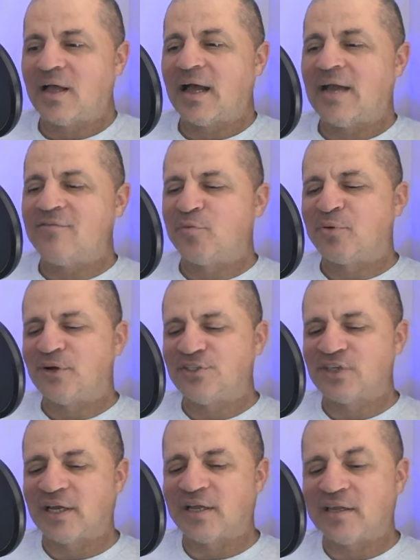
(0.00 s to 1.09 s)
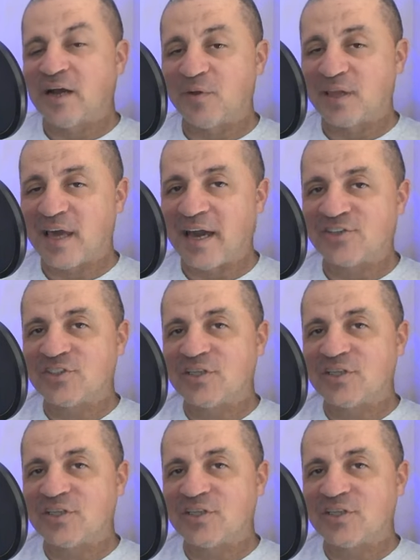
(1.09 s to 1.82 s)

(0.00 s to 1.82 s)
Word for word: I've appreciated that with Ash.